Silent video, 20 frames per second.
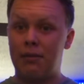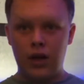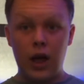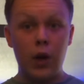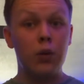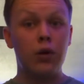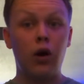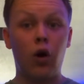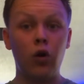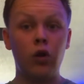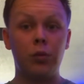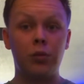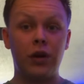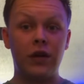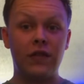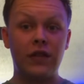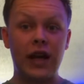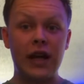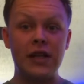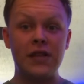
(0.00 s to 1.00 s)
He would hold the
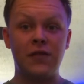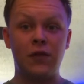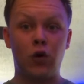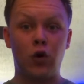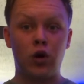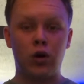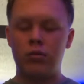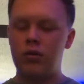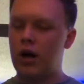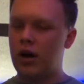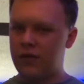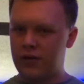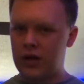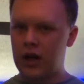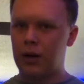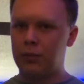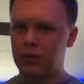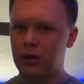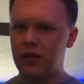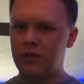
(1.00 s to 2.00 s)
briefcase for a
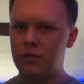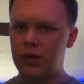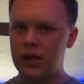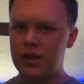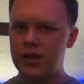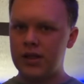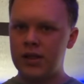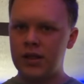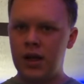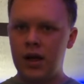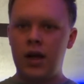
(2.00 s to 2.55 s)
couple of months,